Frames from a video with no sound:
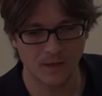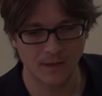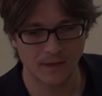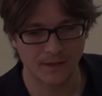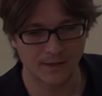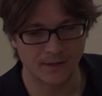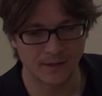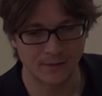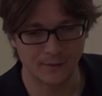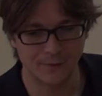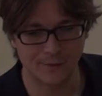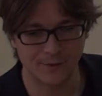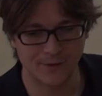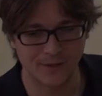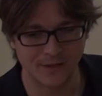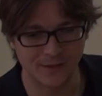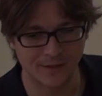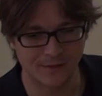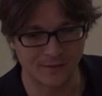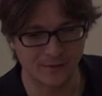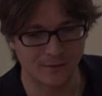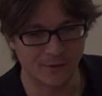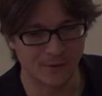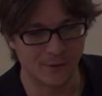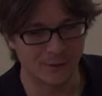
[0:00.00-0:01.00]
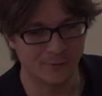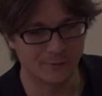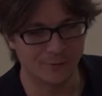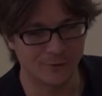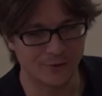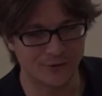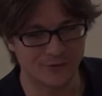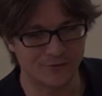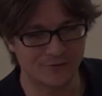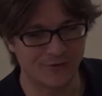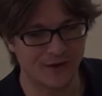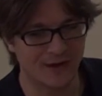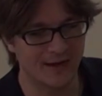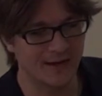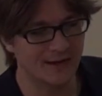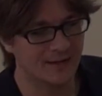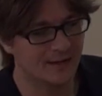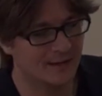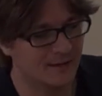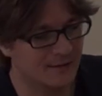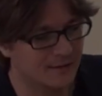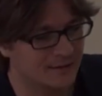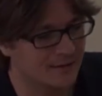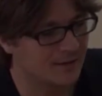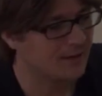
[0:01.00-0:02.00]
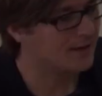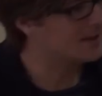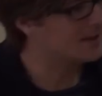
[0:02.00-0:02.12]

and everything was fine, and